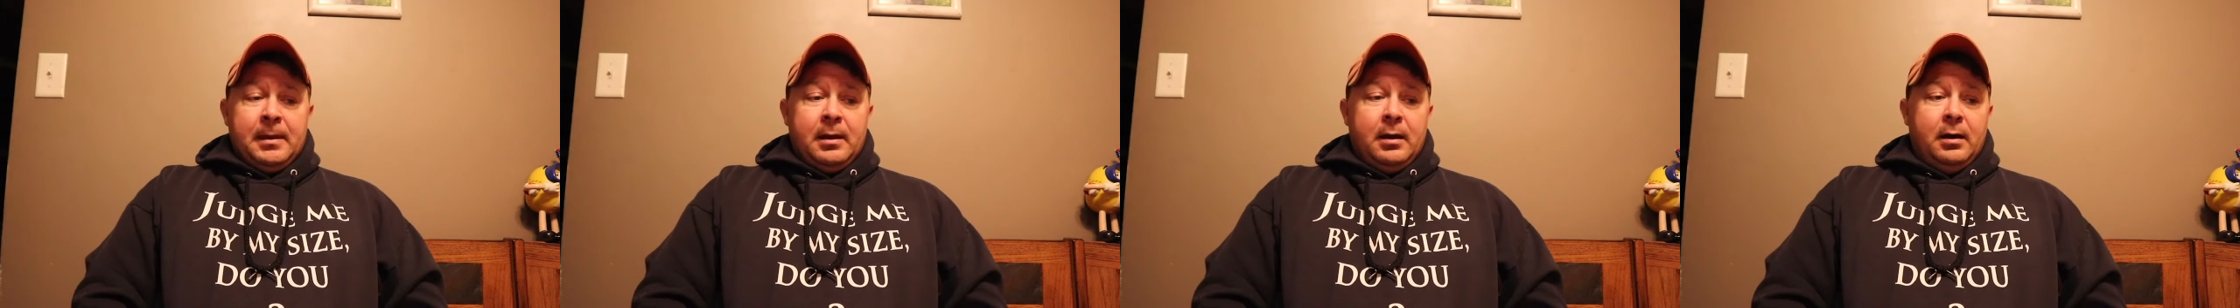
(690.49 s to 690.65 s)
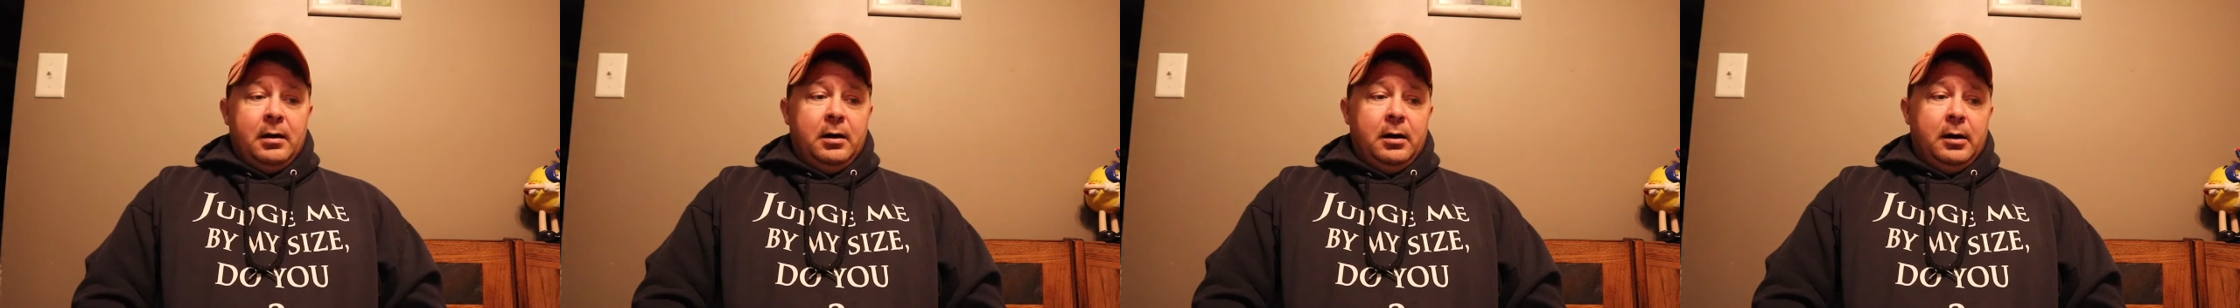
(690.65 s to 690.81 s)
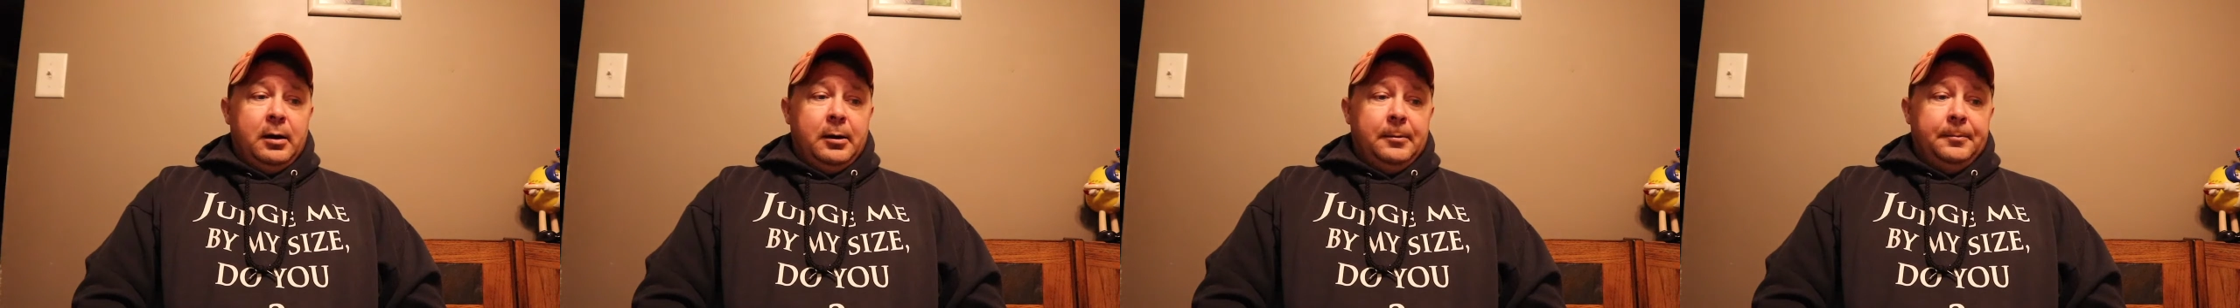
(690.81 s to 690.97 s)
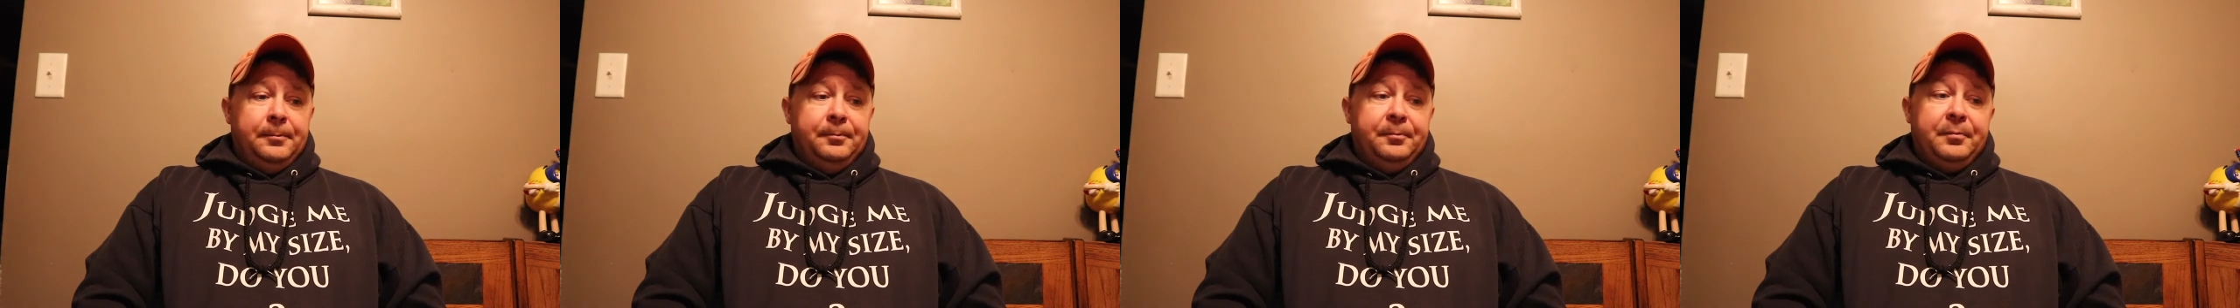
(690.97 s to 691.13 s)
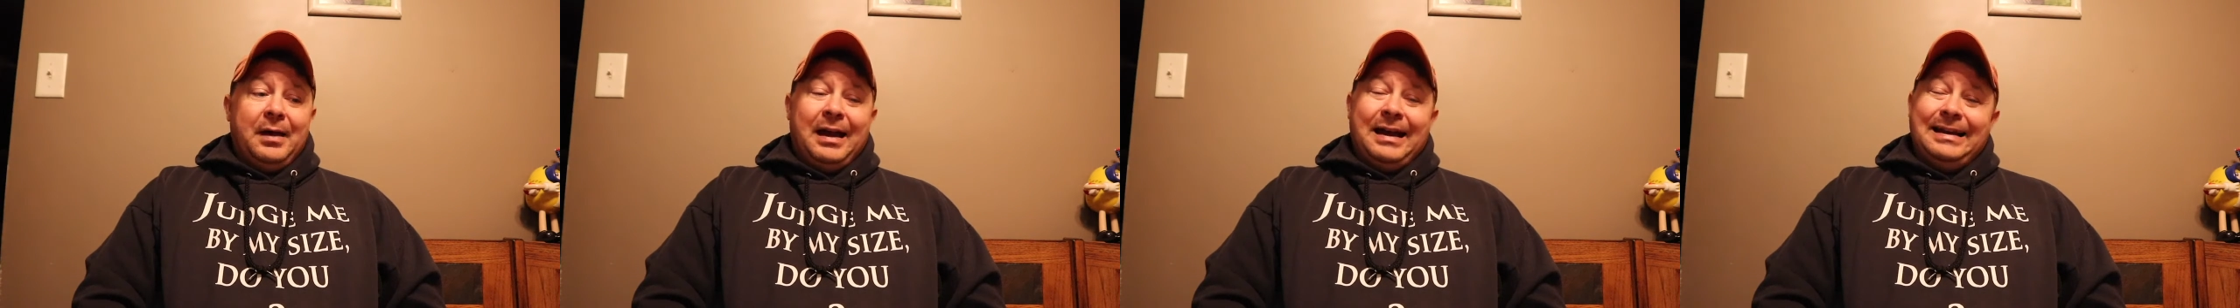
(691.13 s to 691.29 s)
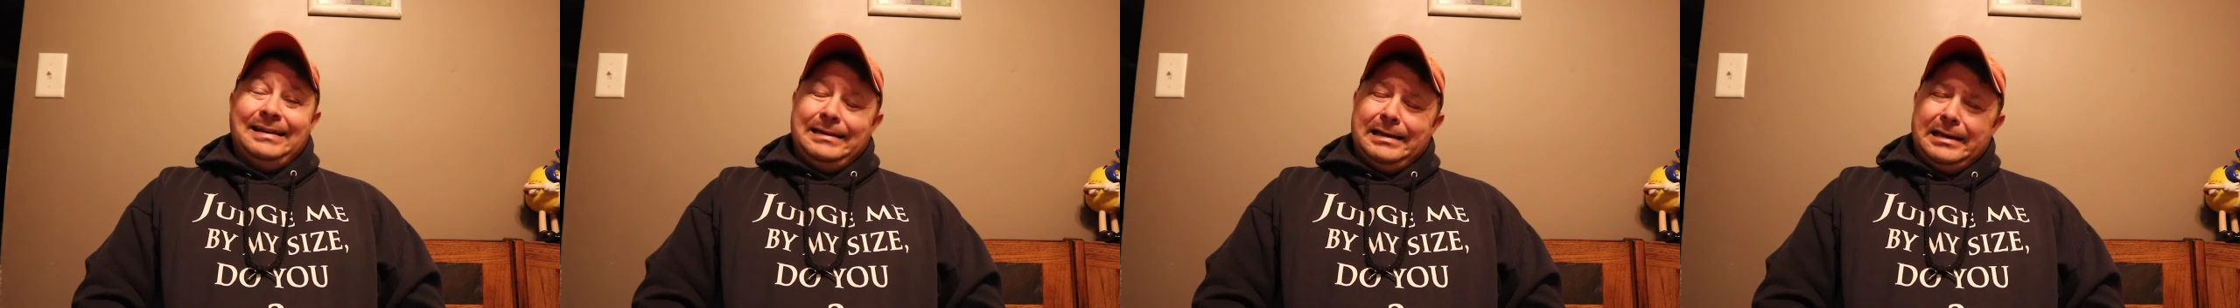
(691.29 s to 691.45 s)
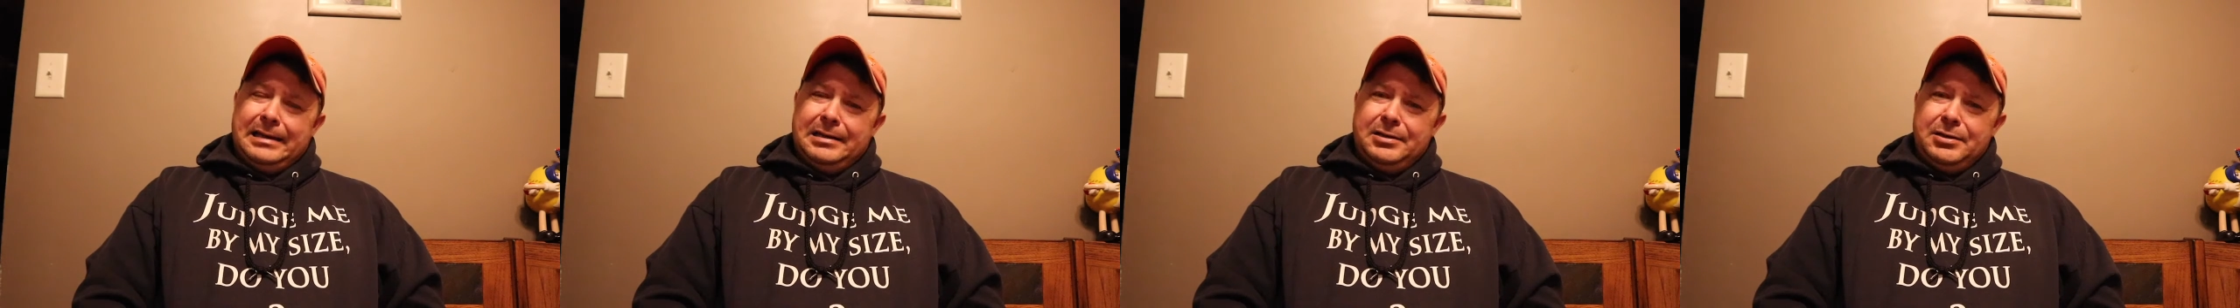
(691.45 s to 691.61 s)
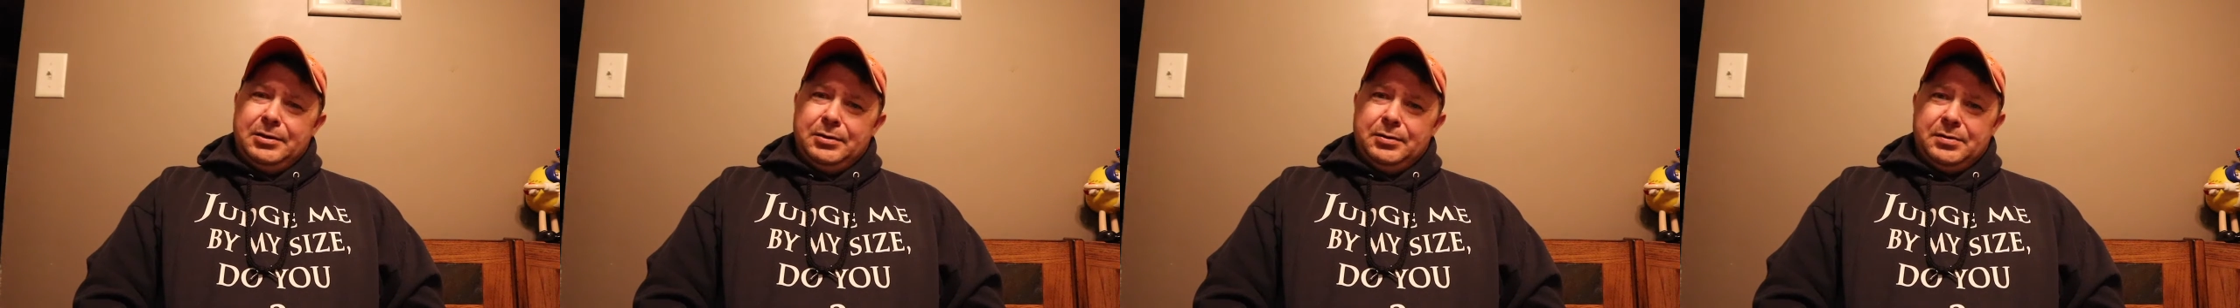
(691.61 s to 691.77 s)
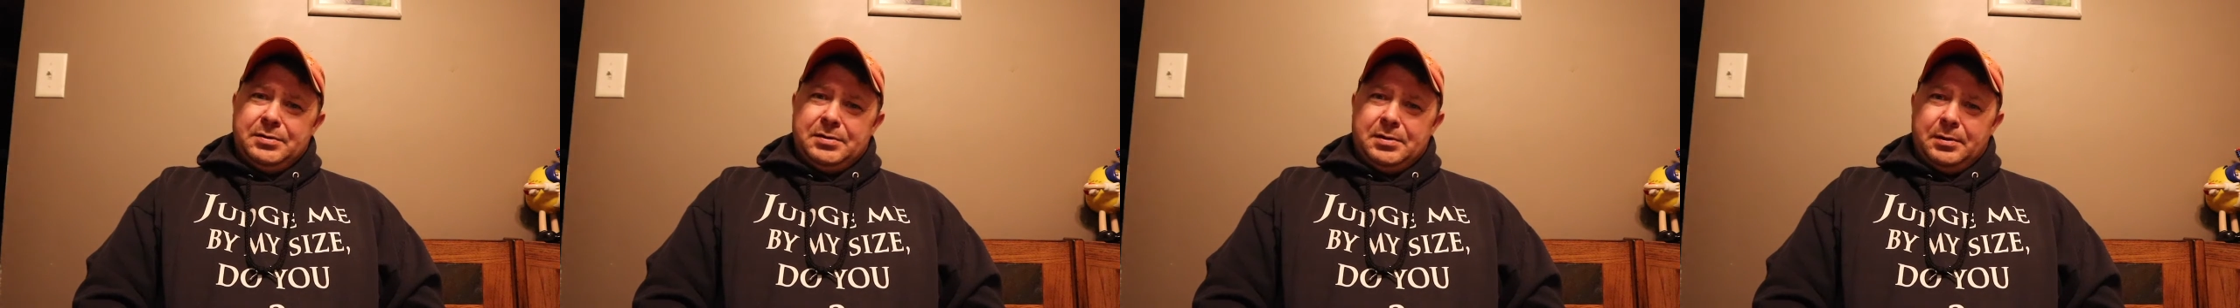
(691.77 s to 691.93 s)
I did
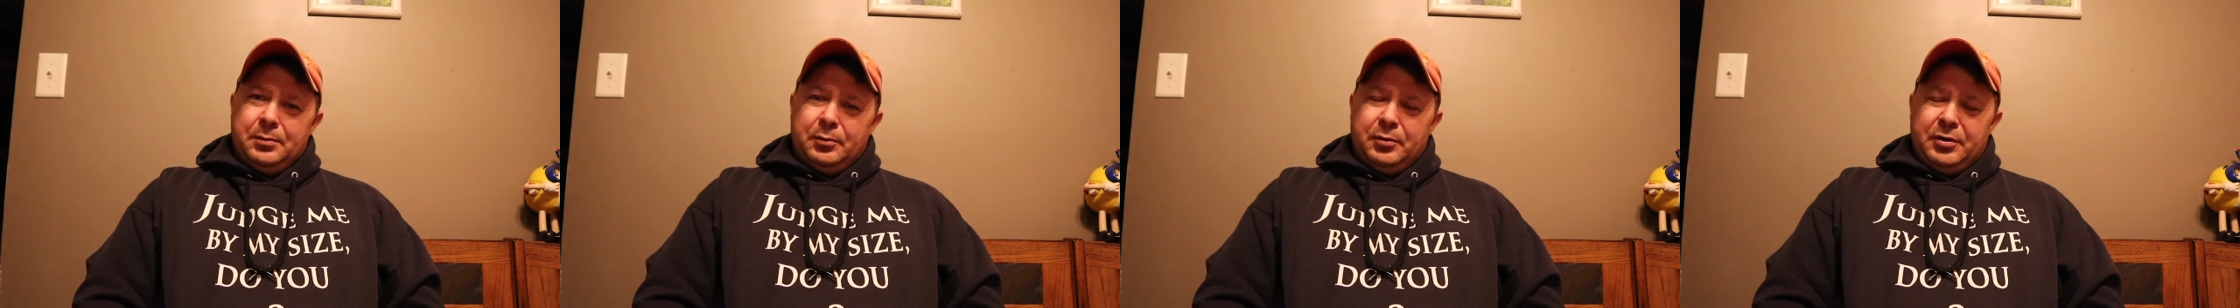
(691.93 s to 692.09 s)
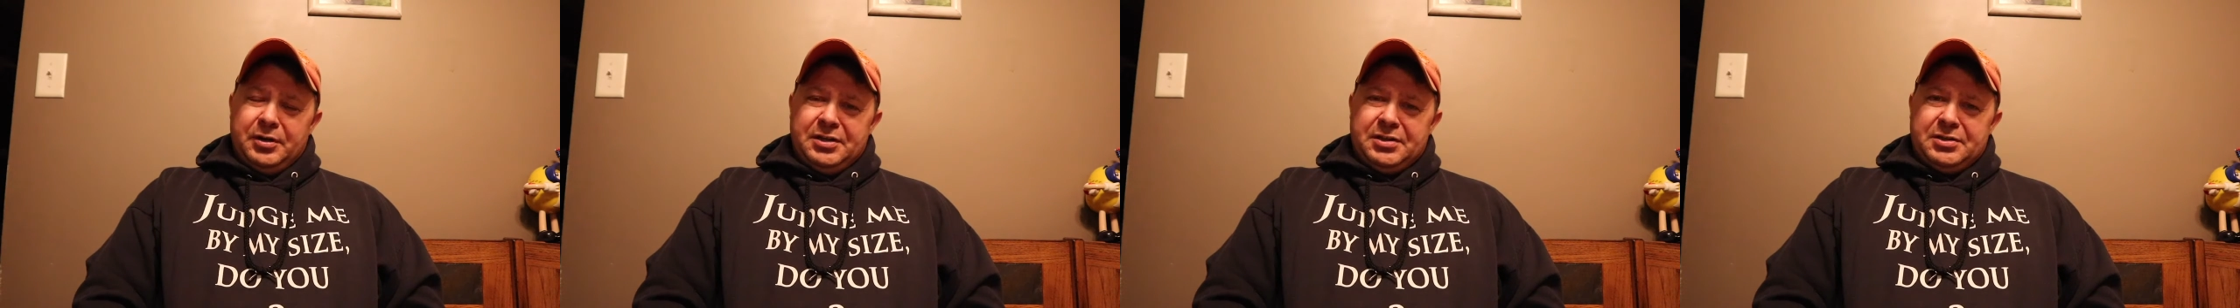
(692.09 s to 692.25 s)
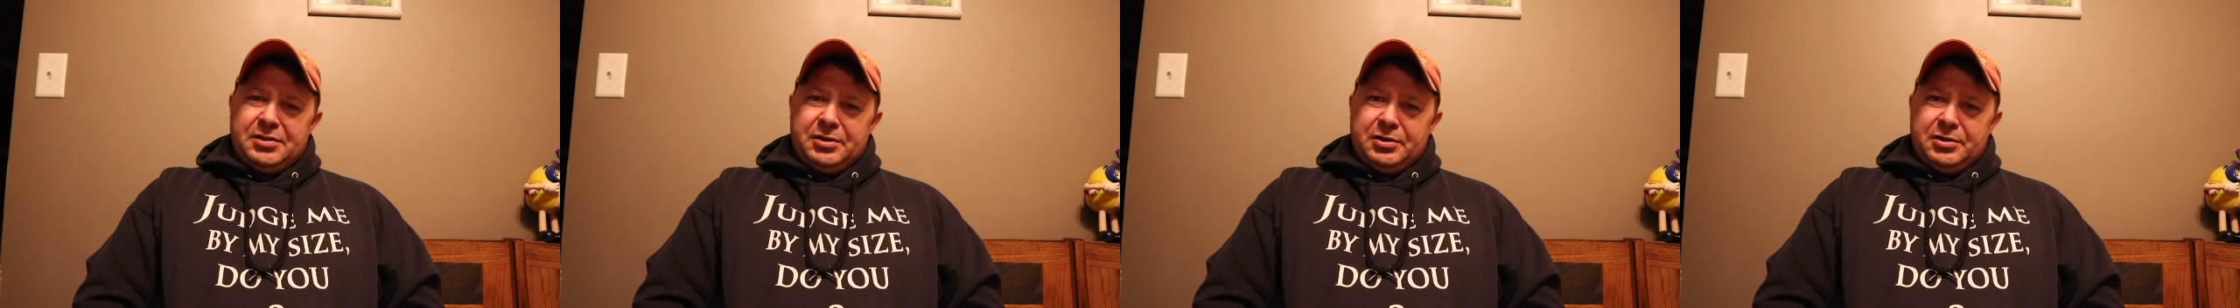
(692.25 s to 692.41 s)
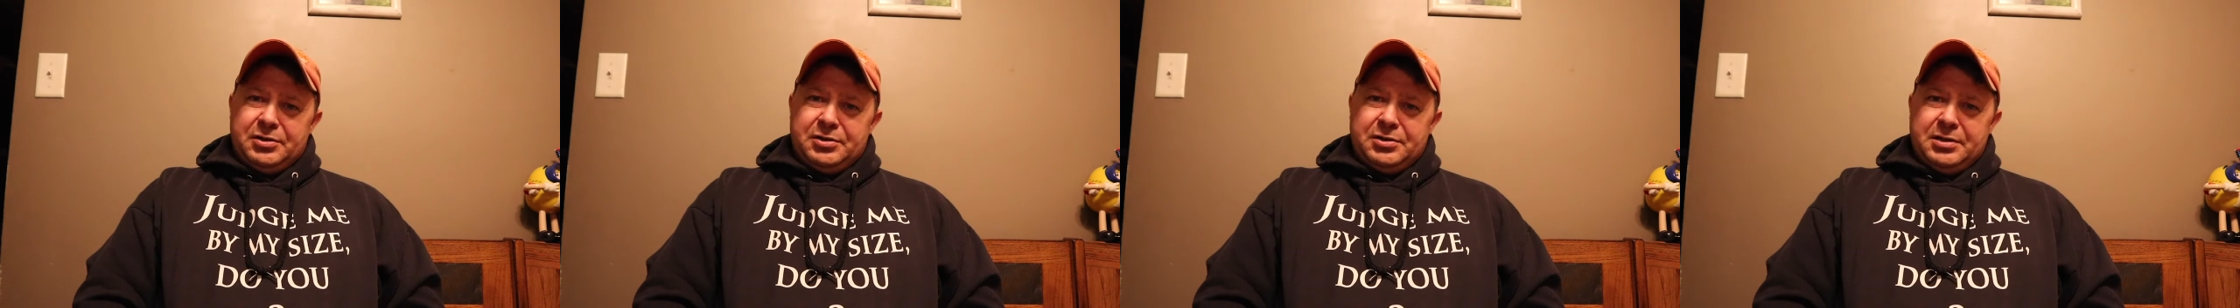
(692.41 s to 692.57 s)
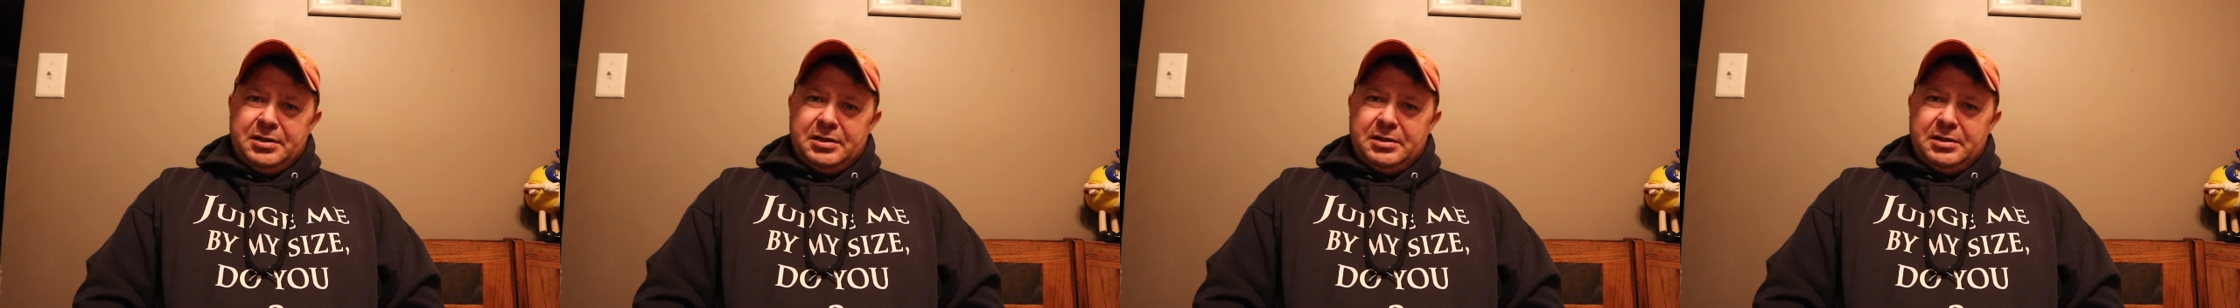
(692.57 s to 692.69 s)
do some research